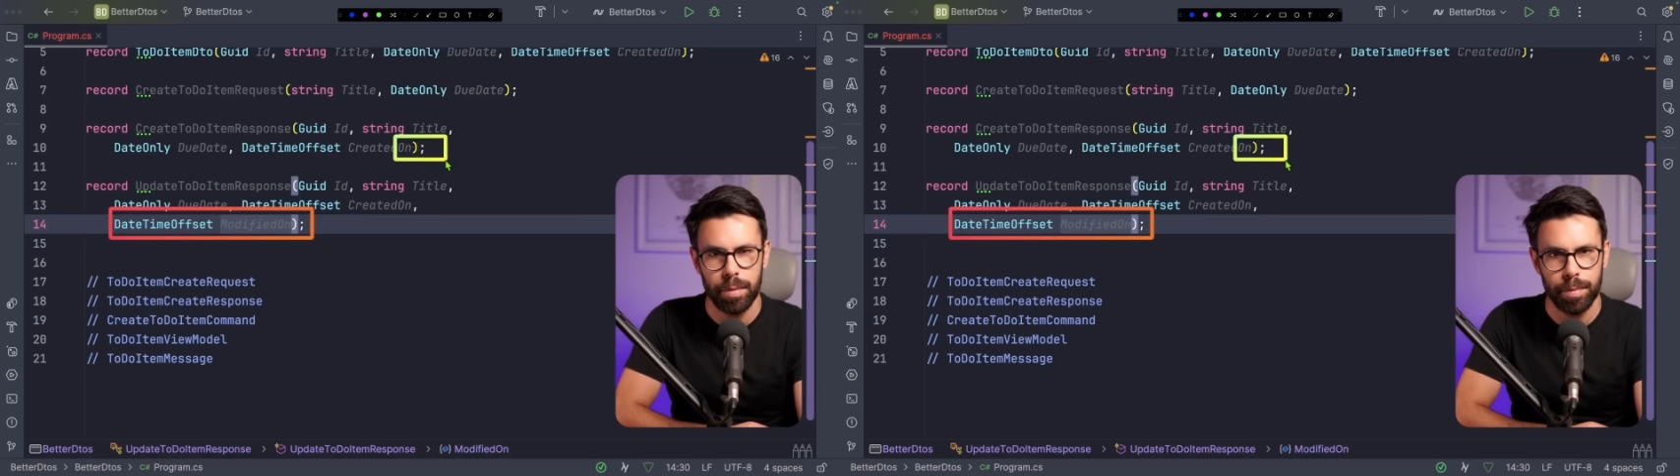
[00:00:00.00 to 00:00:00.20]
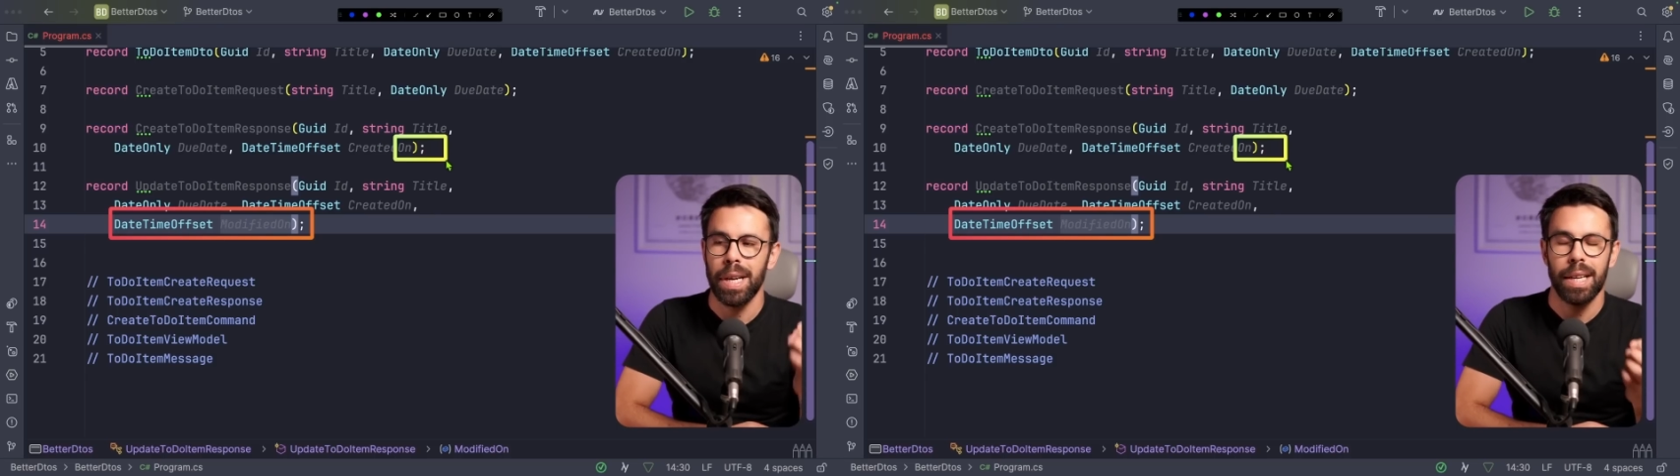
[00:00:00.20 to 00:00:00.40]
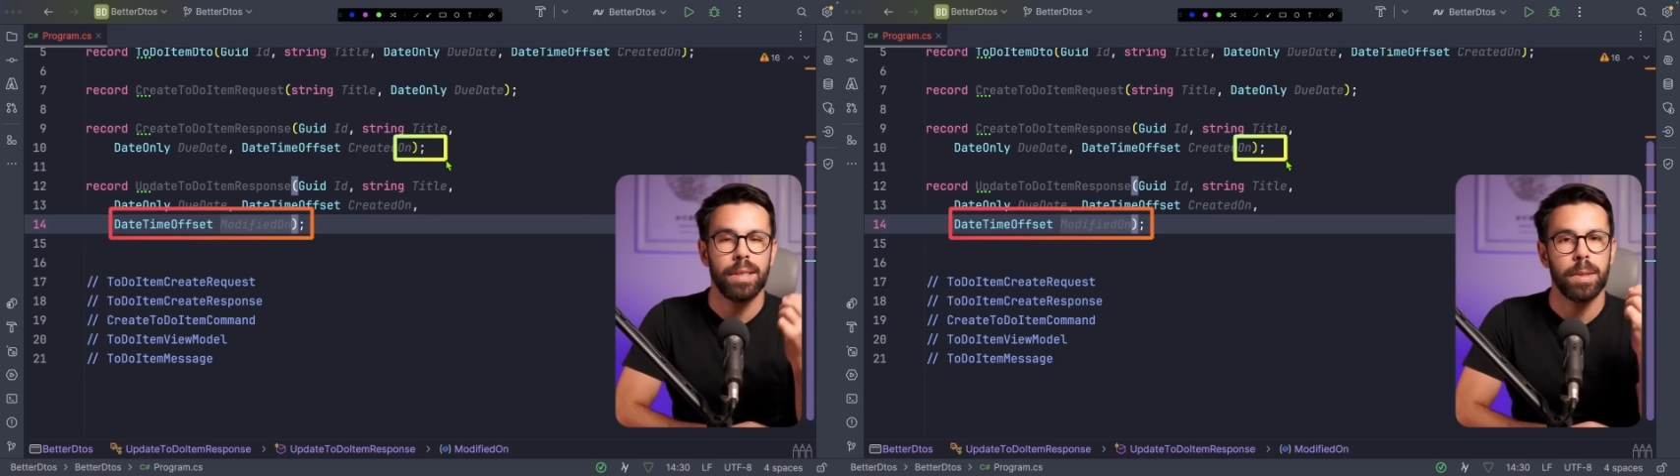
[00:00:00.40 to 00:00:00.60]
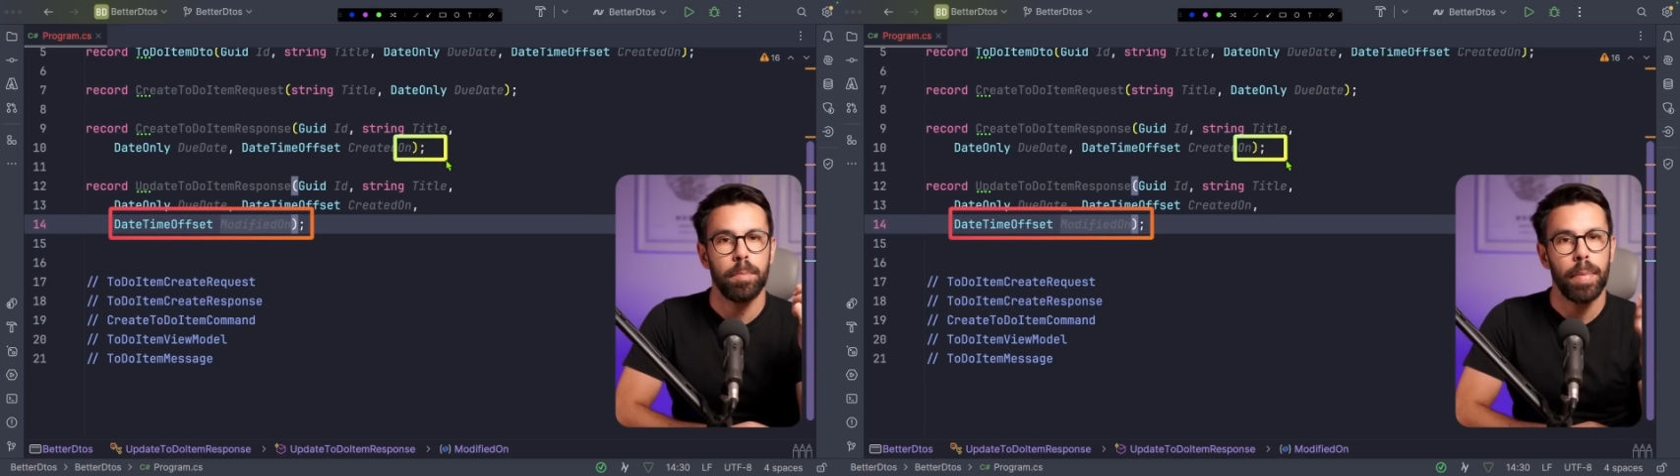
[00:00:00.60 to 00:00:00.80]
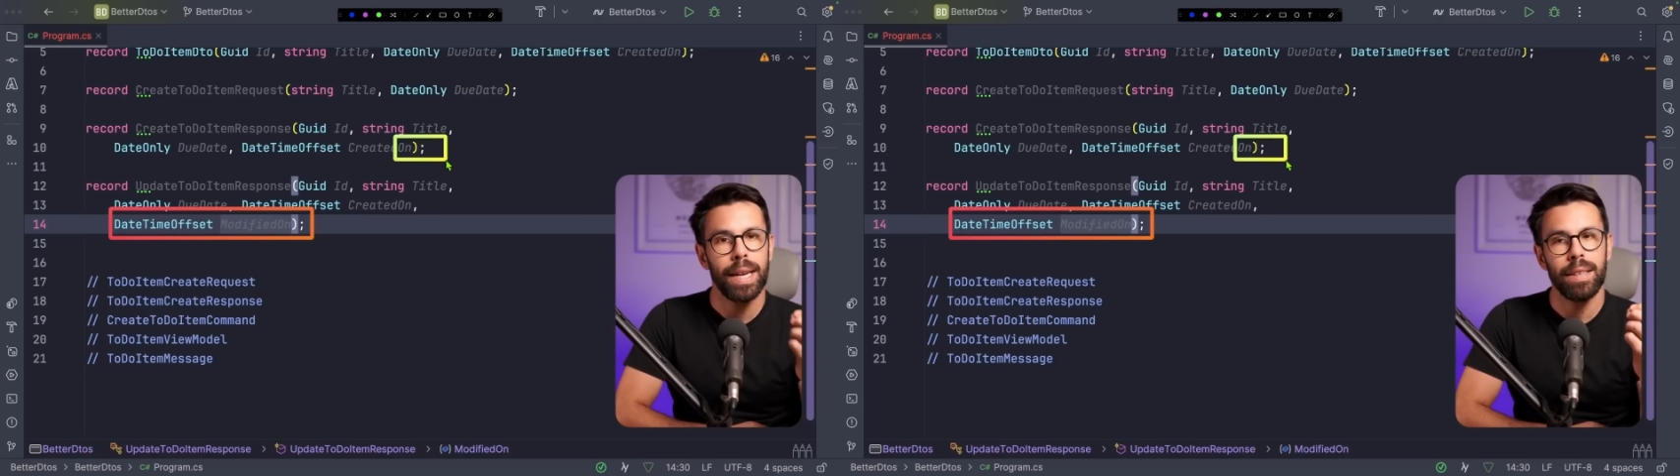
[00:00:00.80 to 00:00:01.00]
but it's
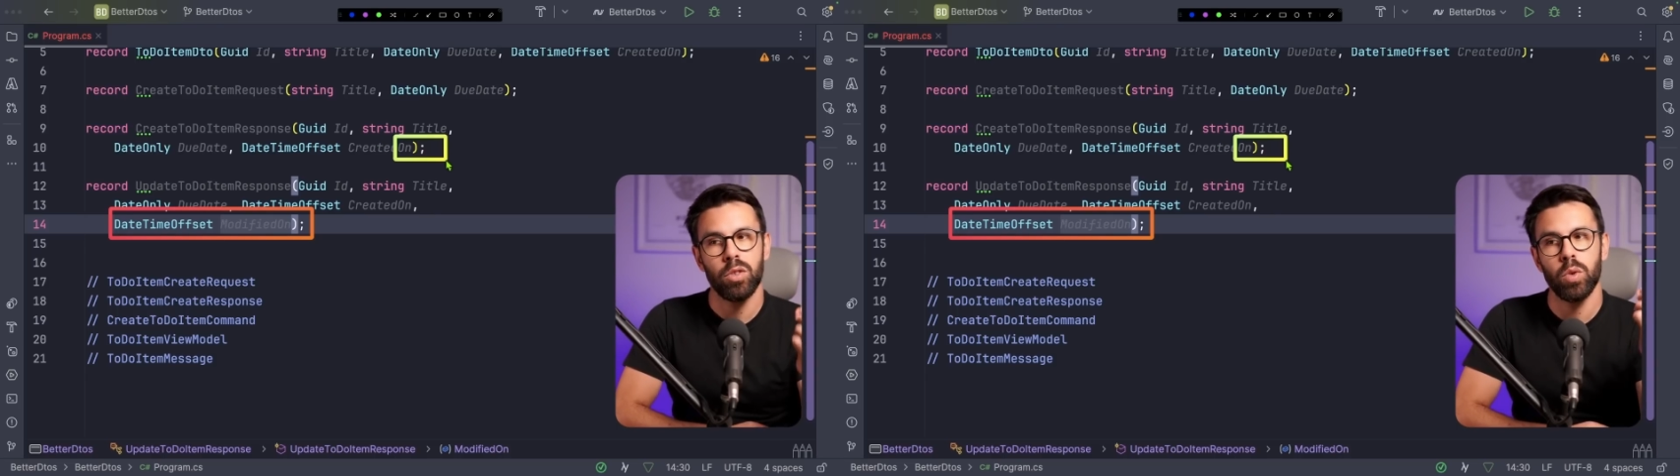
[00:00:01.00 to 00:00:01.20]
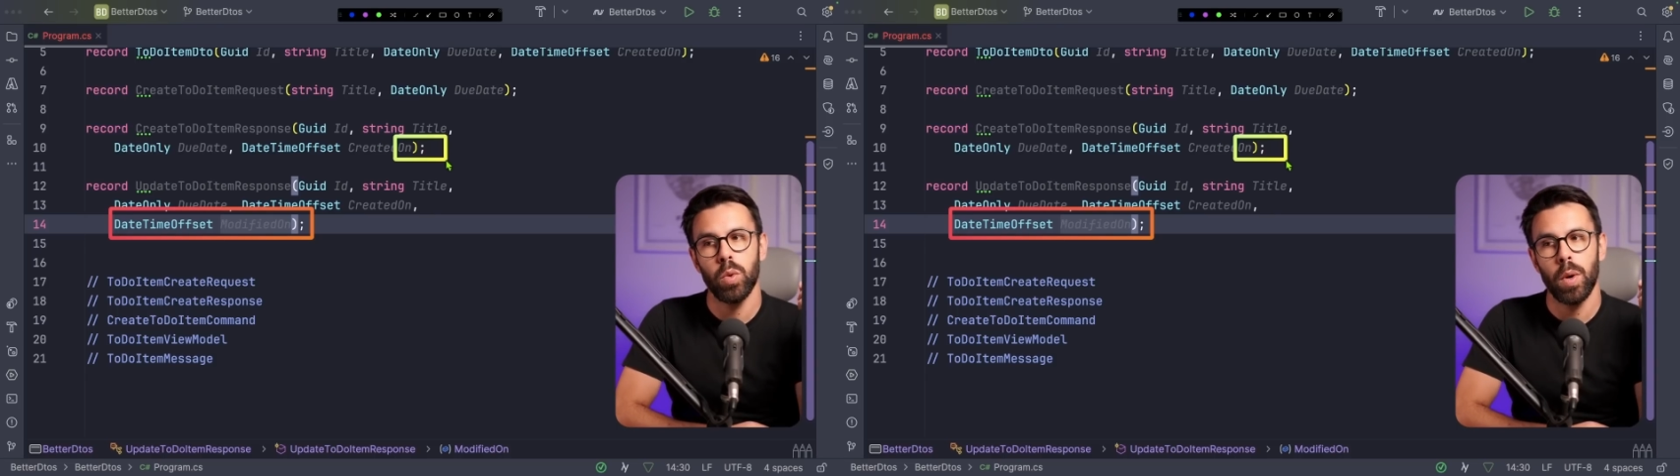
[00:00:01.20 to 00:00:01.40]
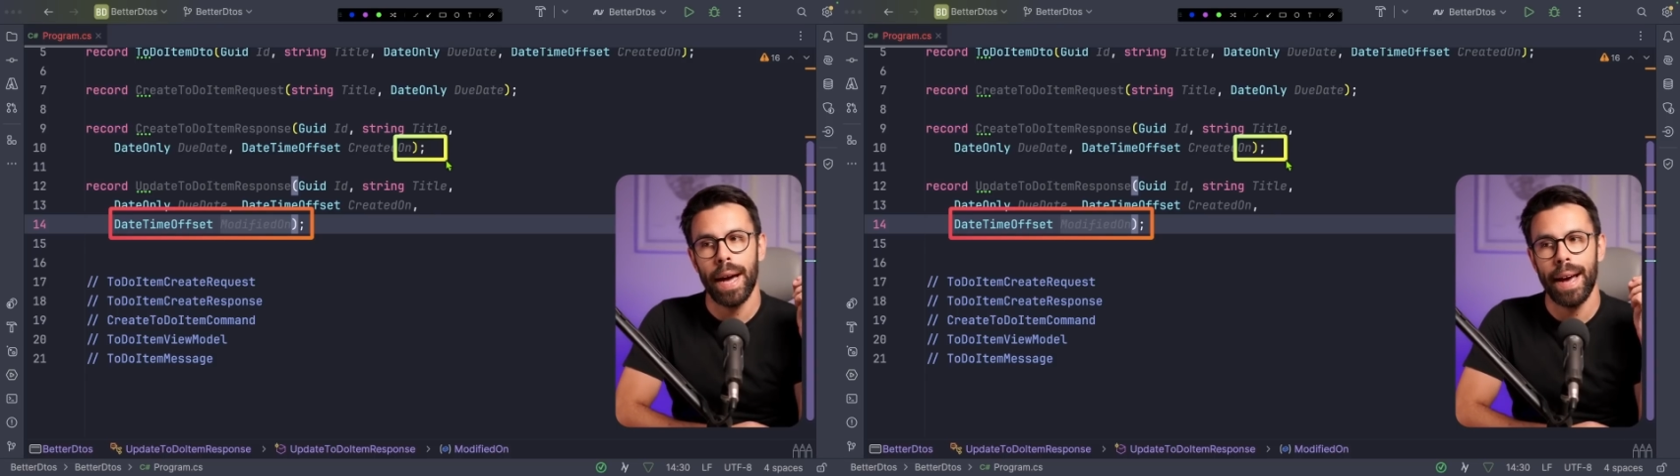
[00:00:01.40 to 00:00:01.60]
better to